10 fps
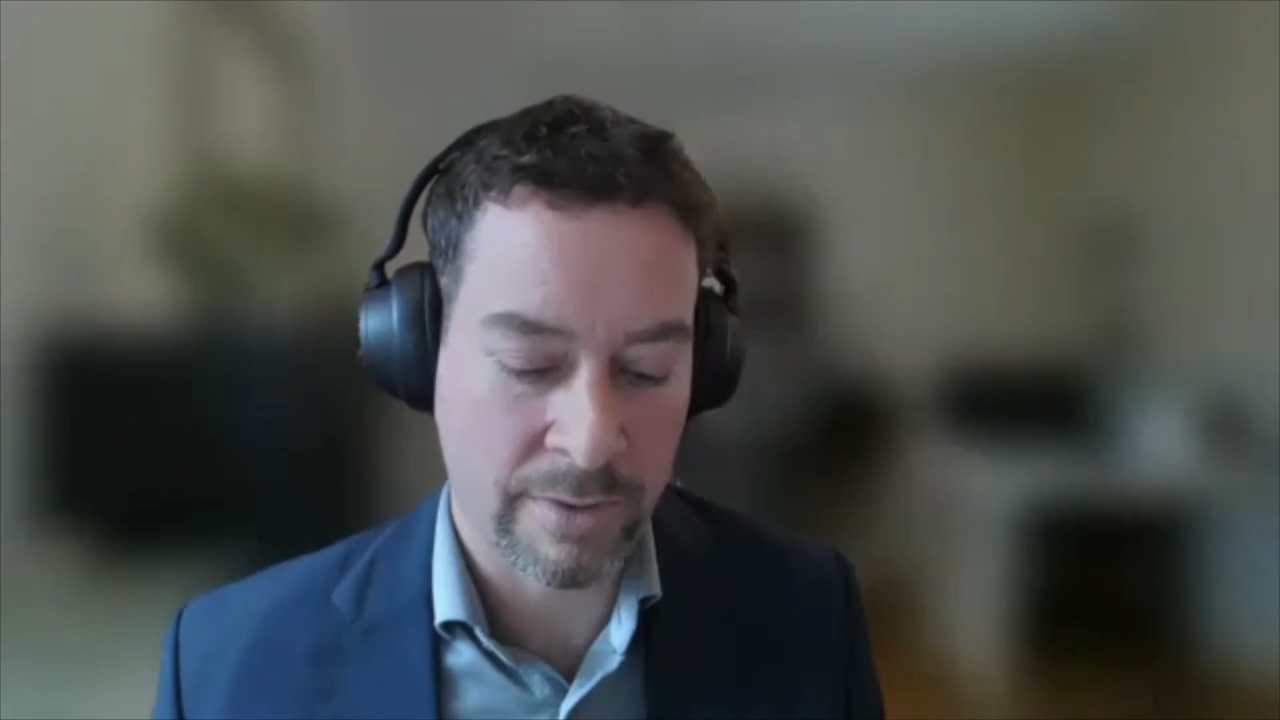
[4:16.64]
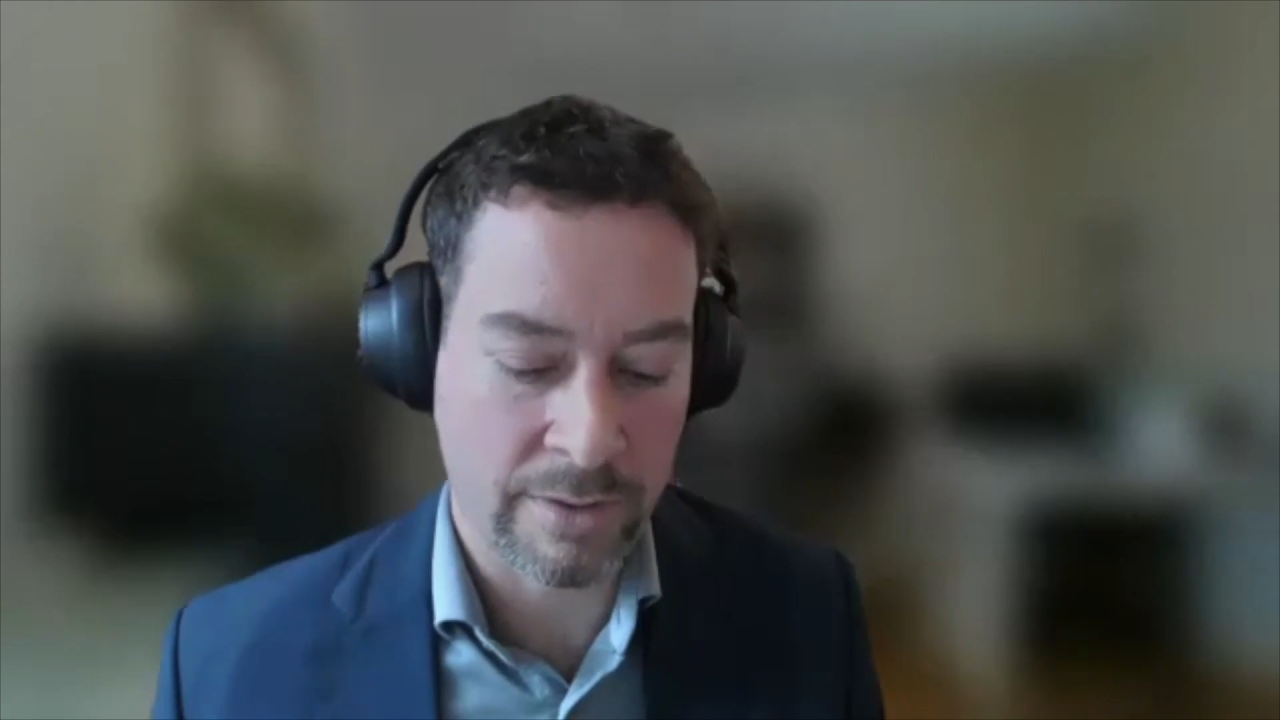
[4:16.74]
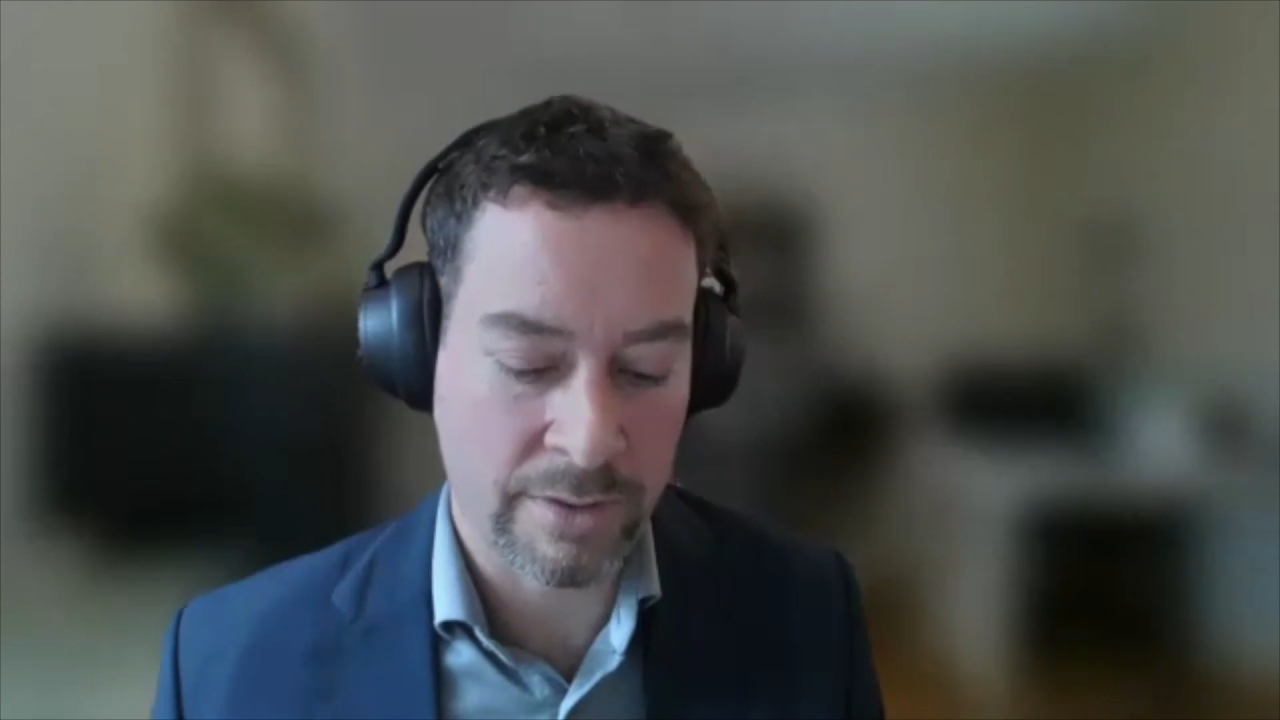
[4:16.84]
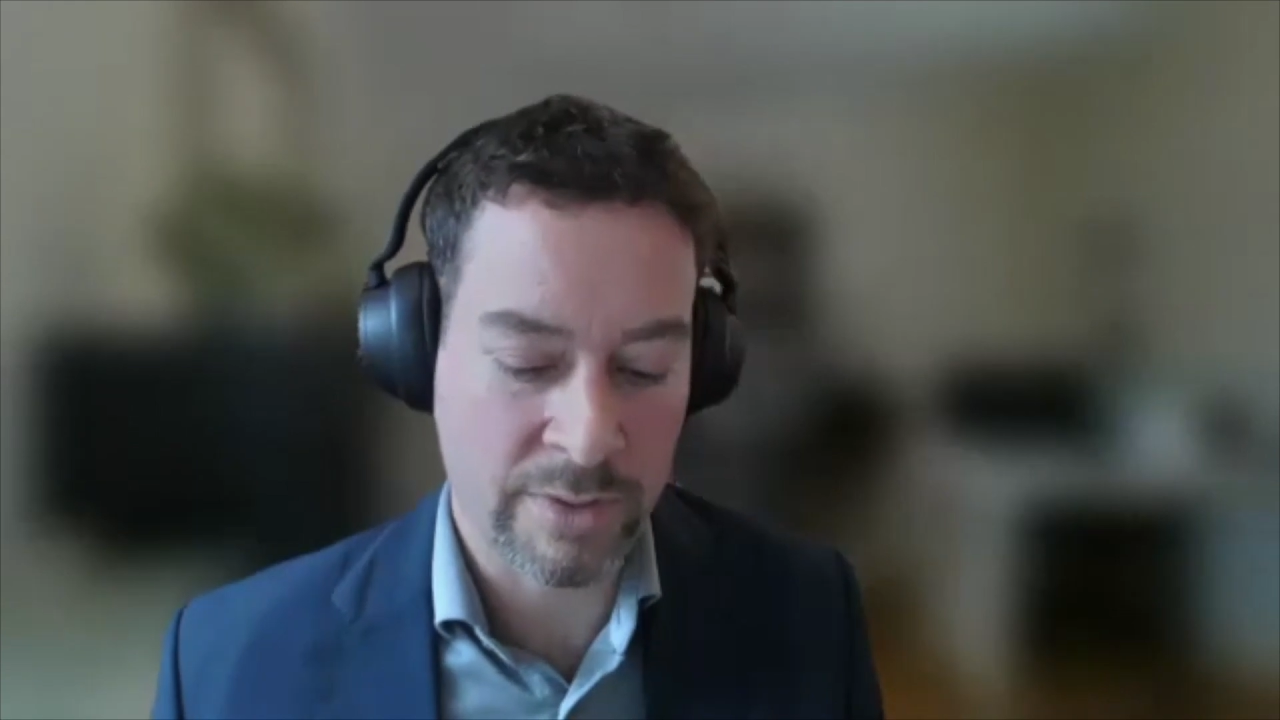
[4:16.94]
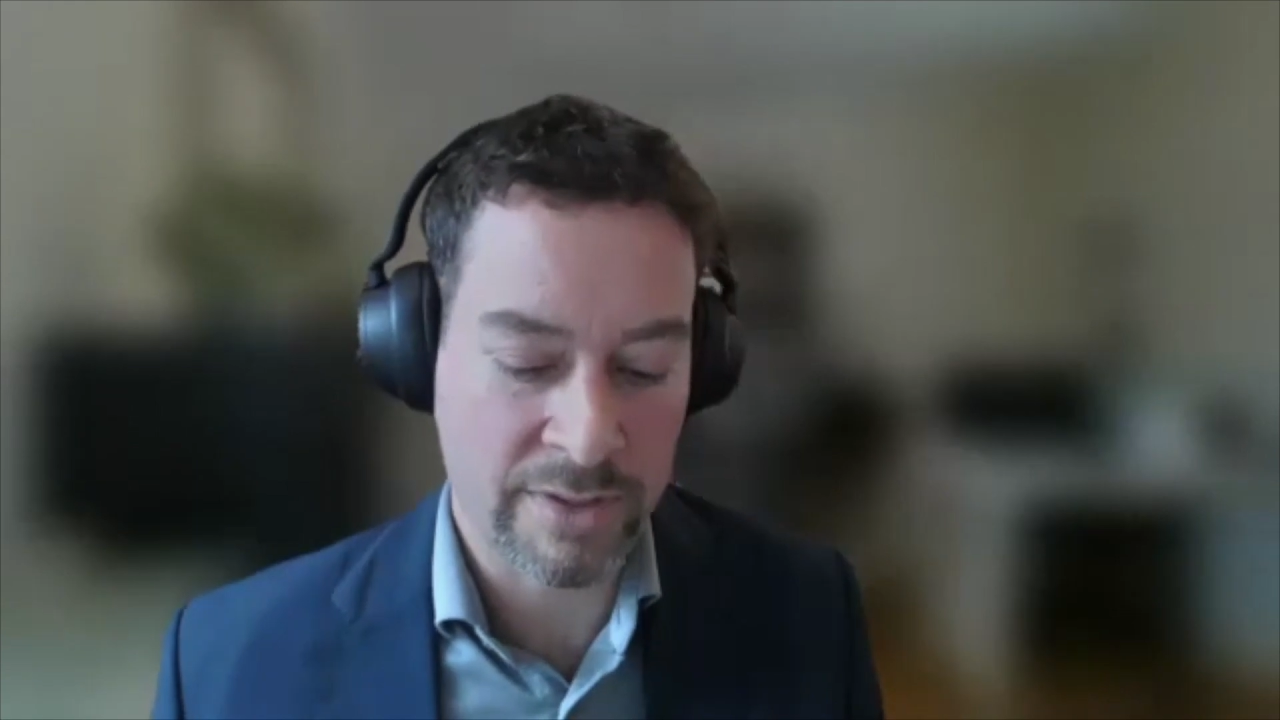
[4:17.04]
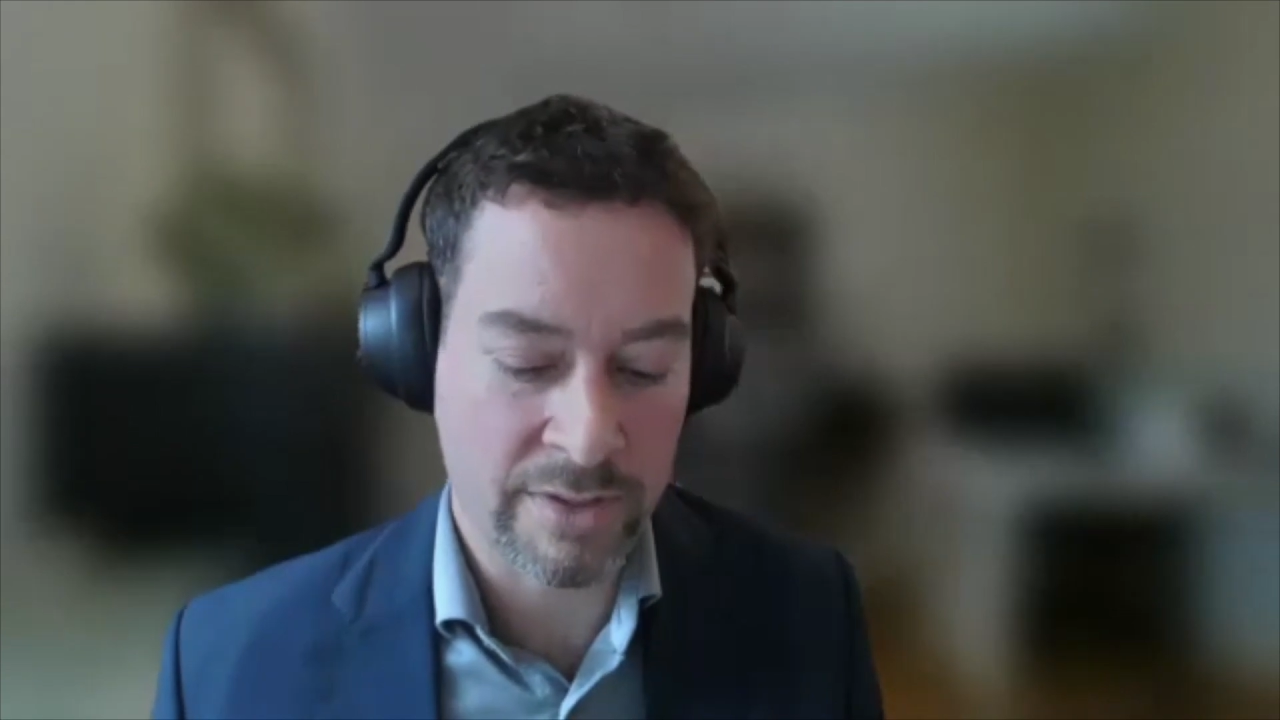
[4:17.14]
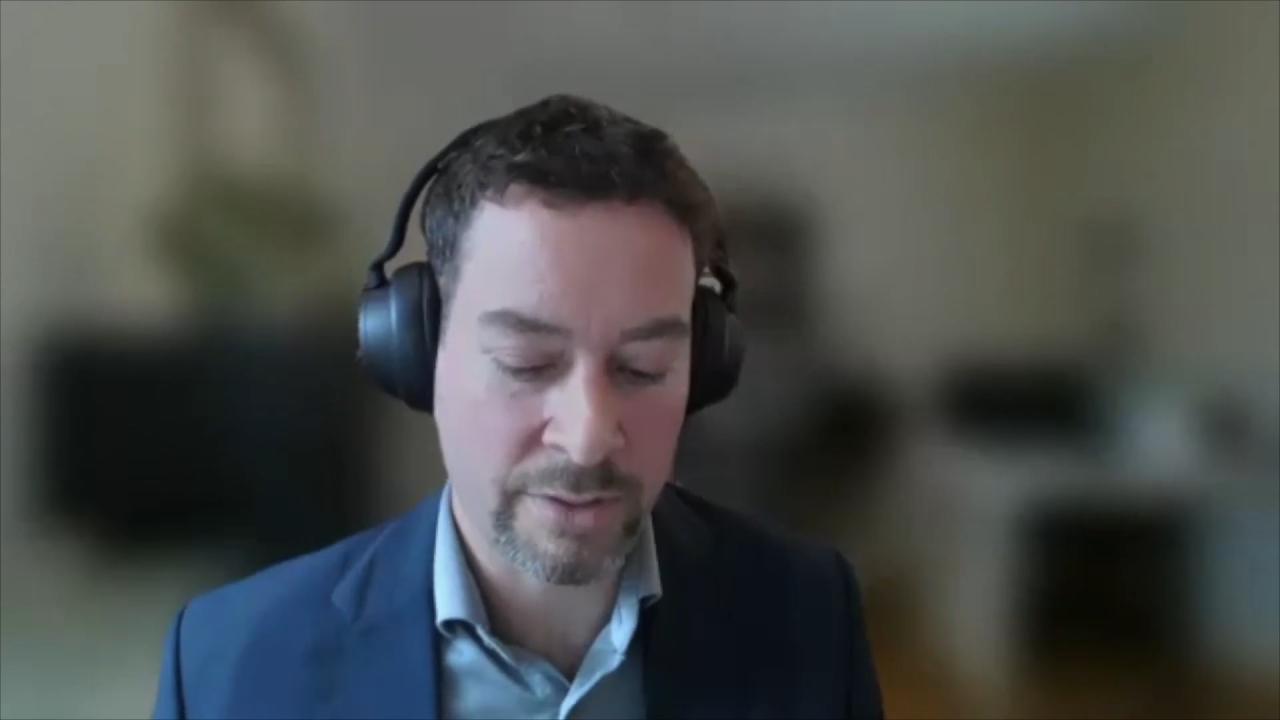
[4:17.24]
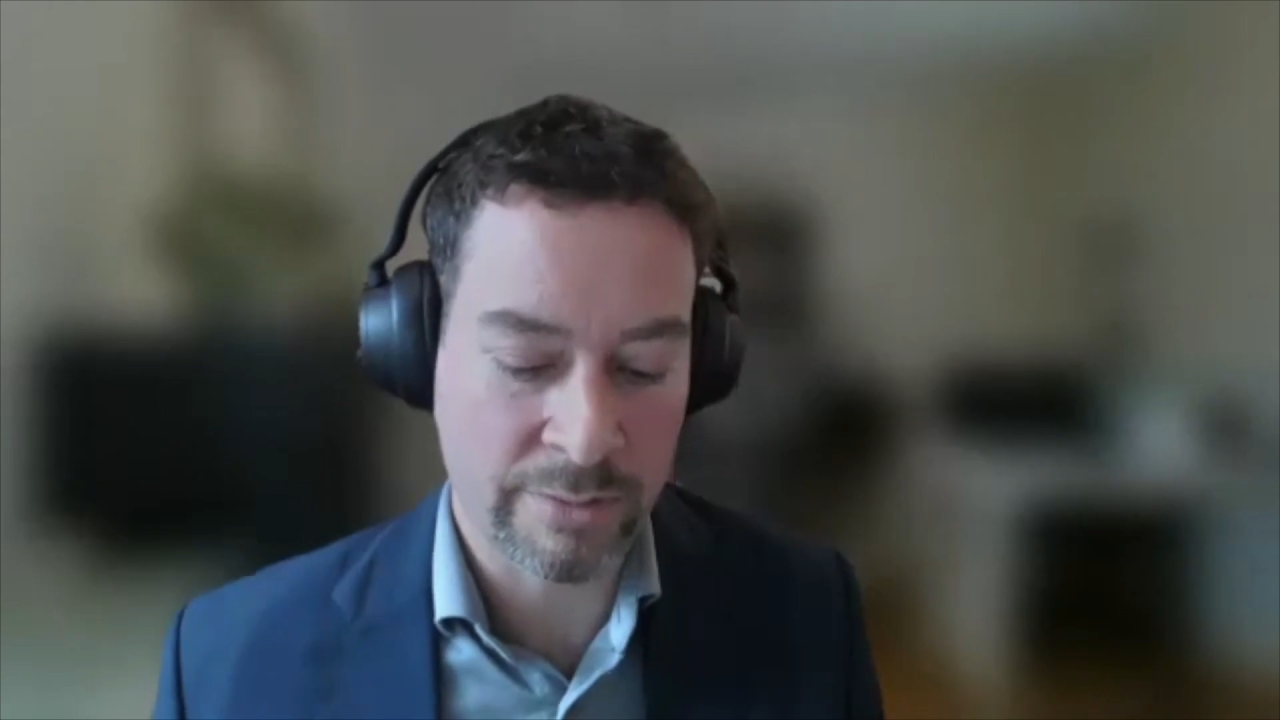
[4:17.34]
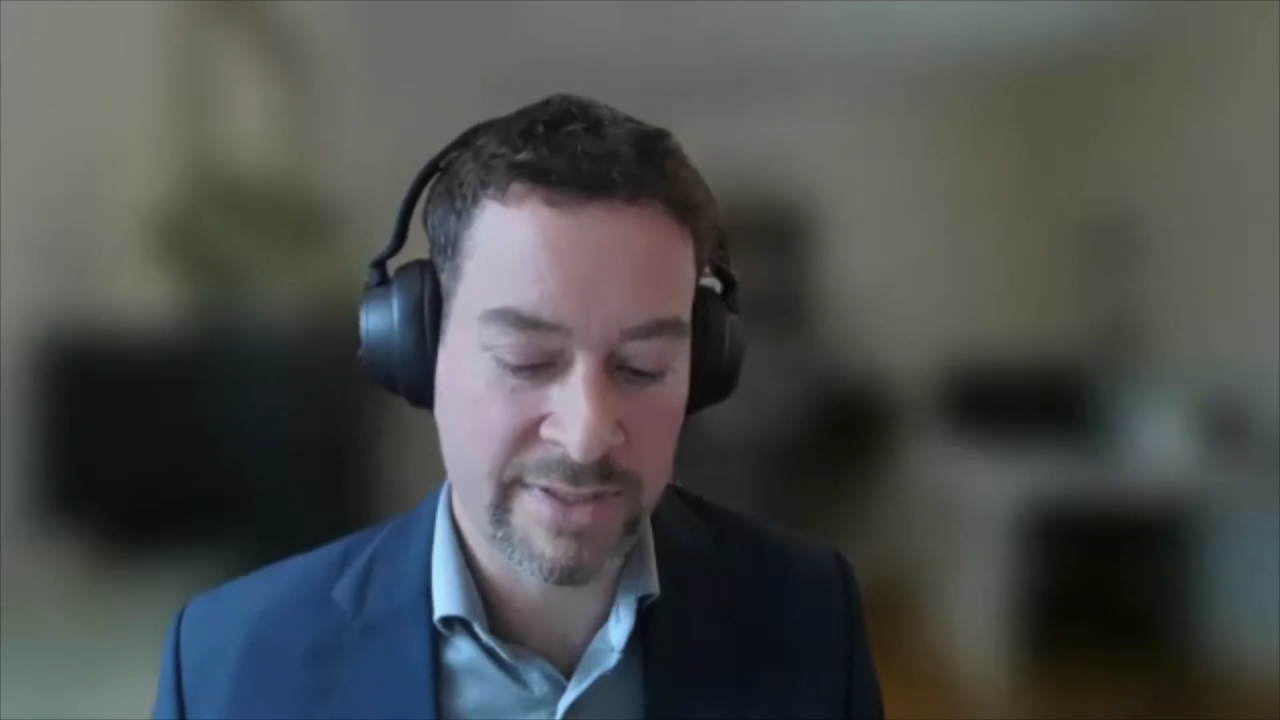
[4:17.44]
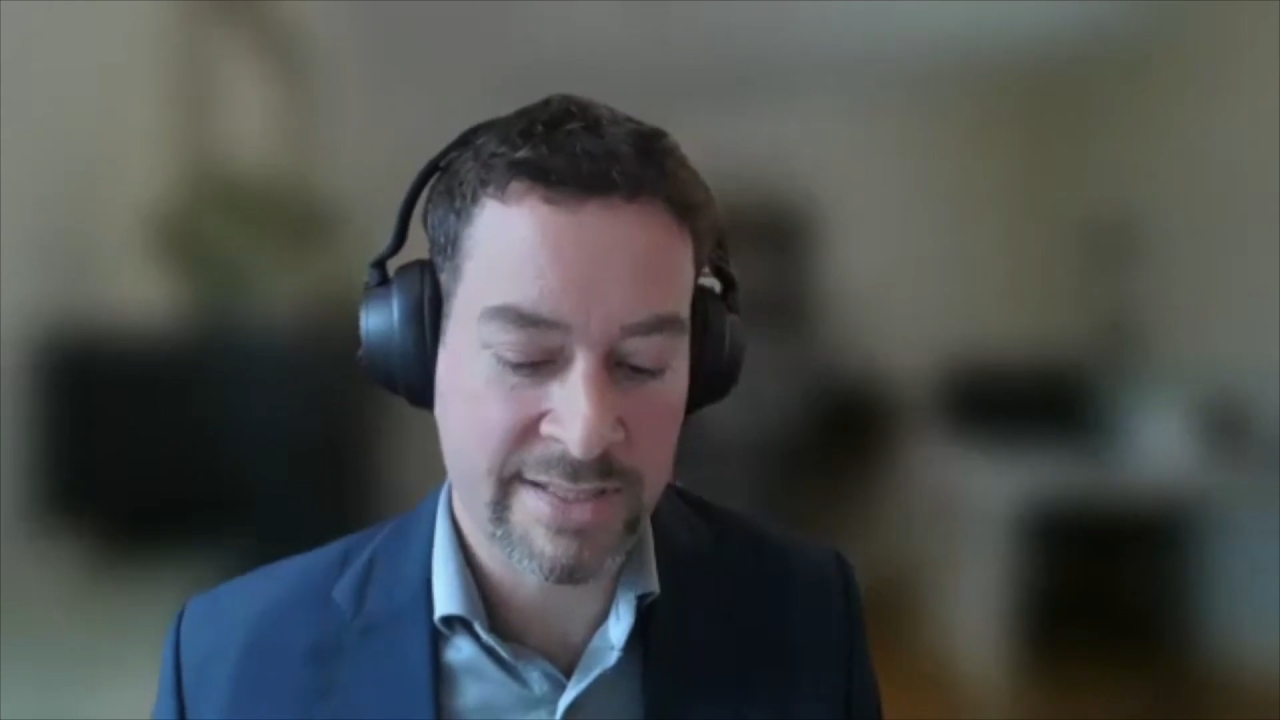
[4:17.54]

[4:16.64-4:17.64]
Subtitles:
You would